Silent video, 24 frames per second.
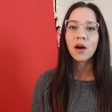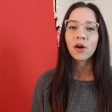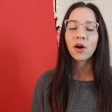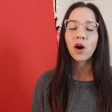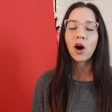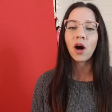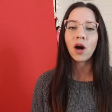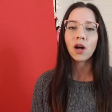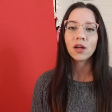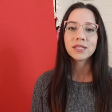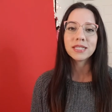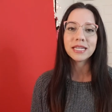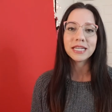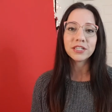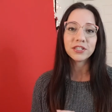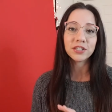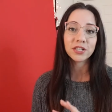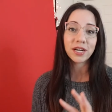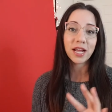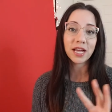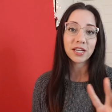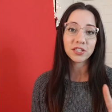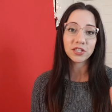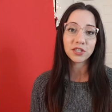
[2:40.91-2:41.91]
called
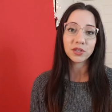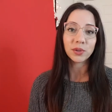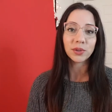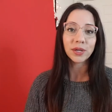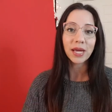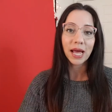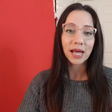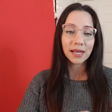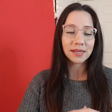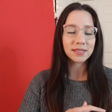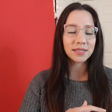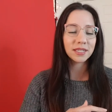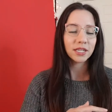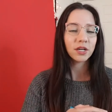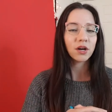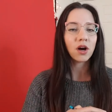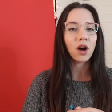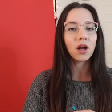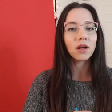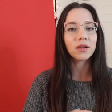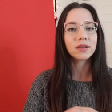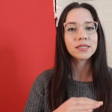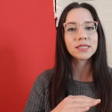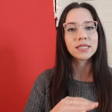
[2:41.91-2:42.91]
International Casting
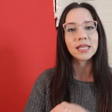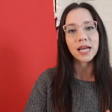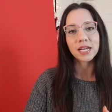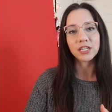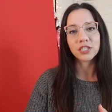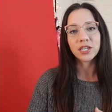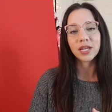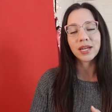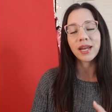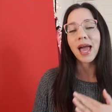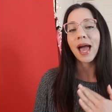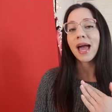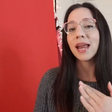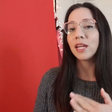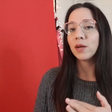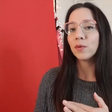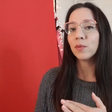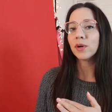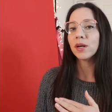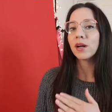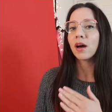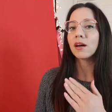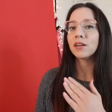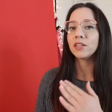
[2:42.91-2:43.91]
Call slash Can
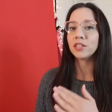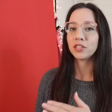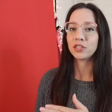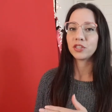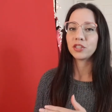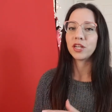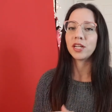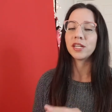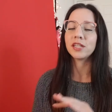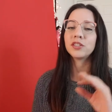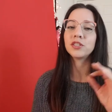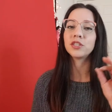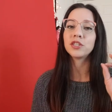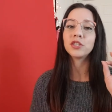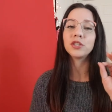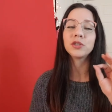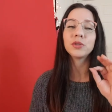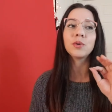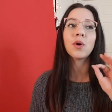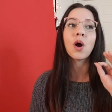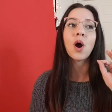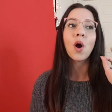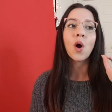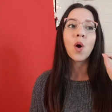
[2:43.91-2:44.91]
Anyone Audition
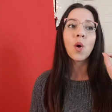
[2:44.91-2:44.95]
to